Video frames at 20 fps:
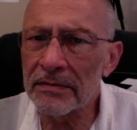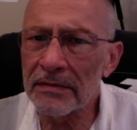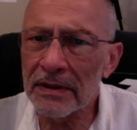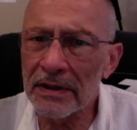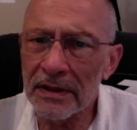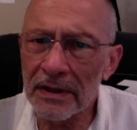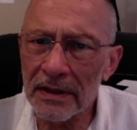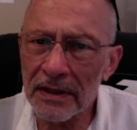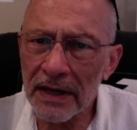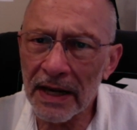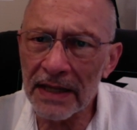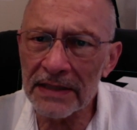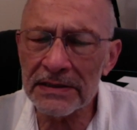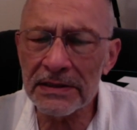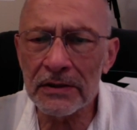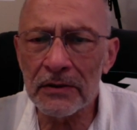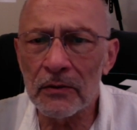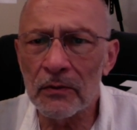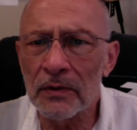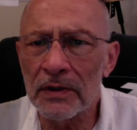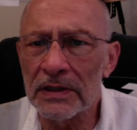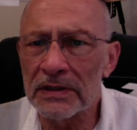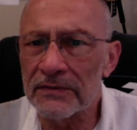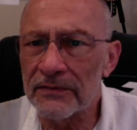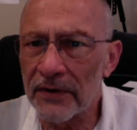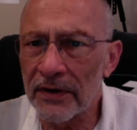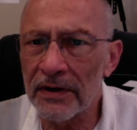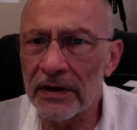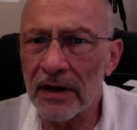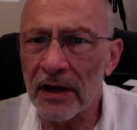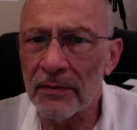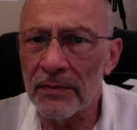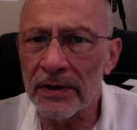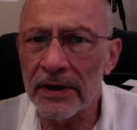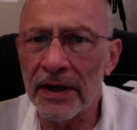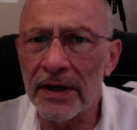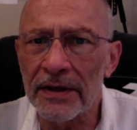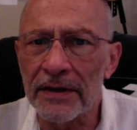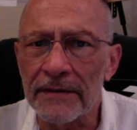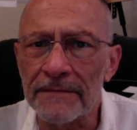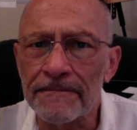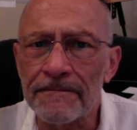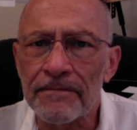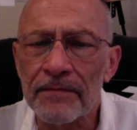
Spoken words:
The classical one is very complicated.